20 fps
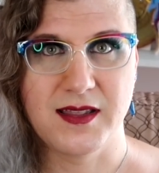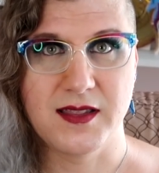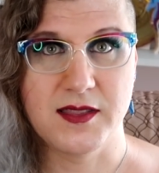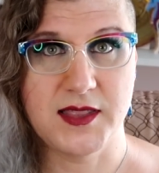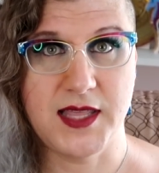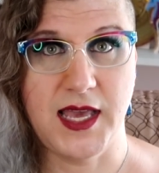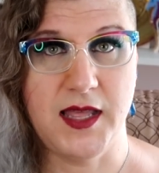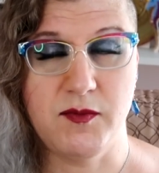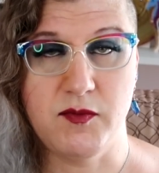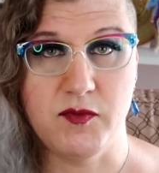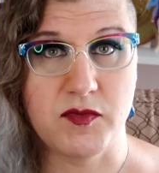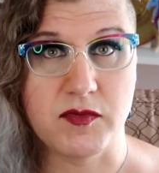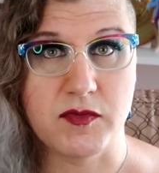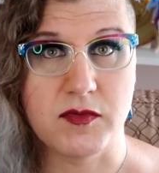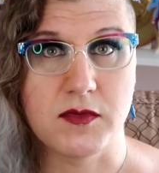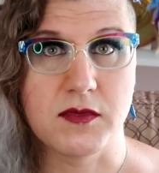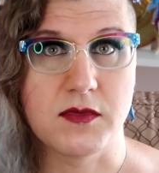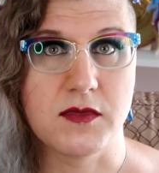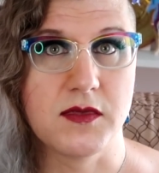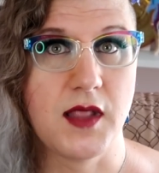then
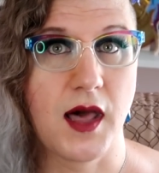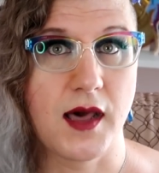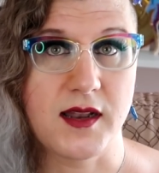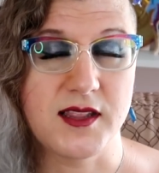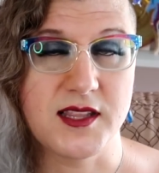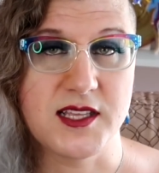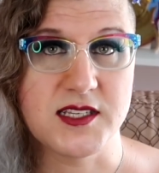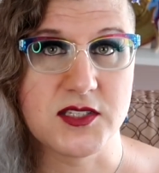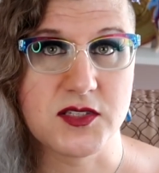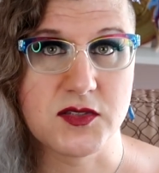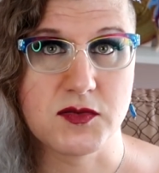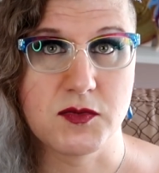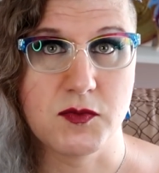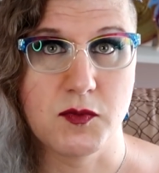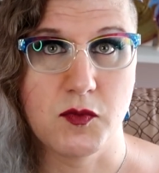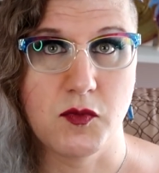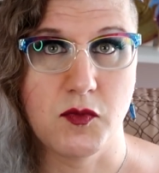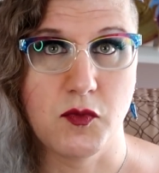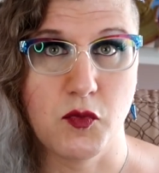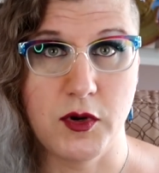none of this
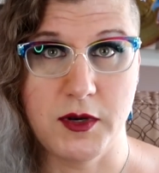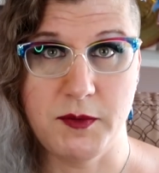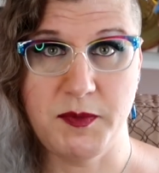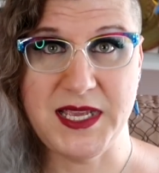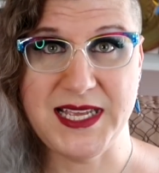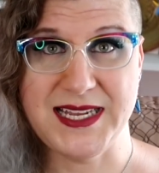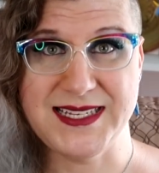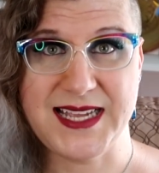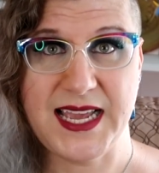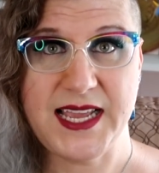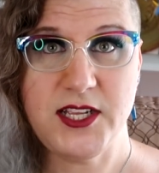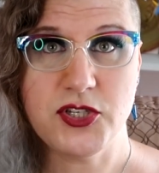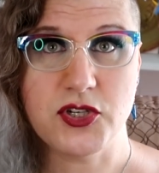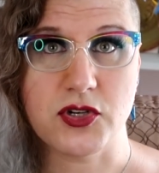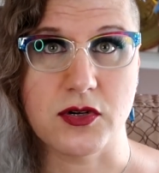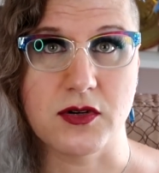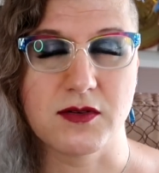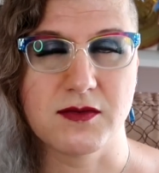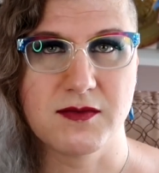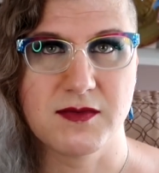would be in danger.
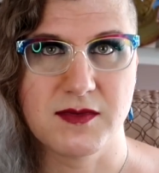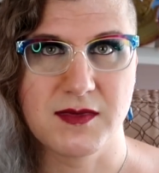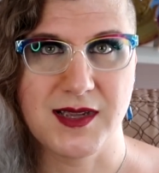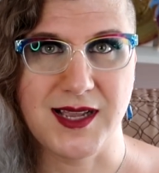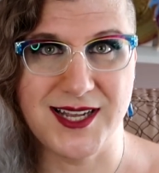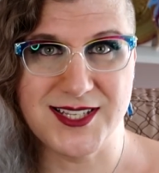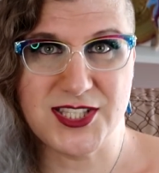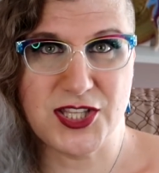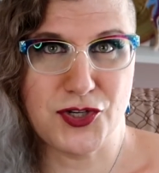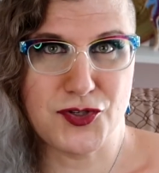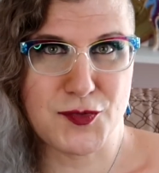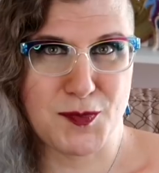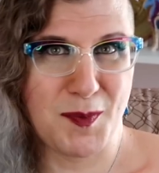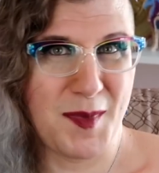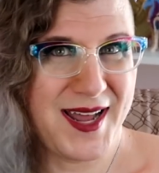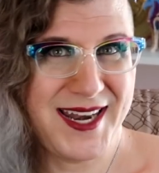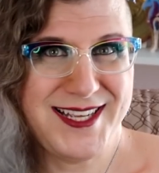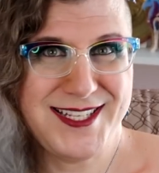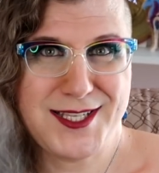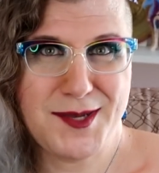Because there's
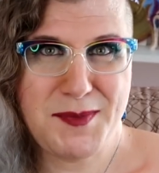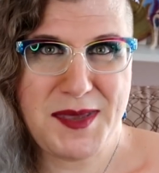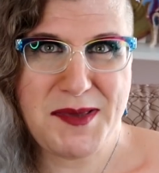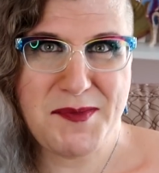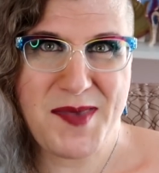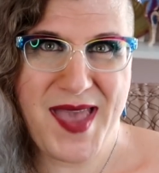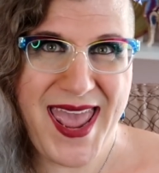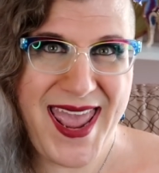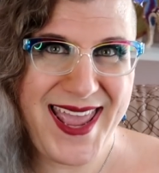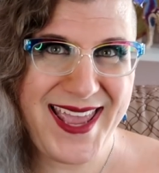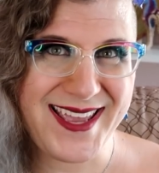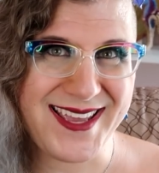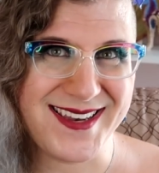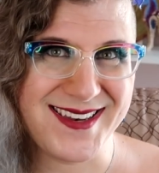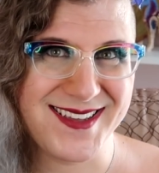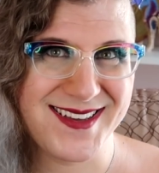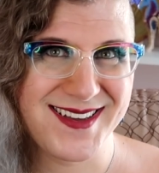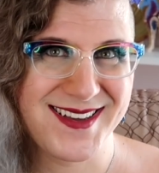money to be made.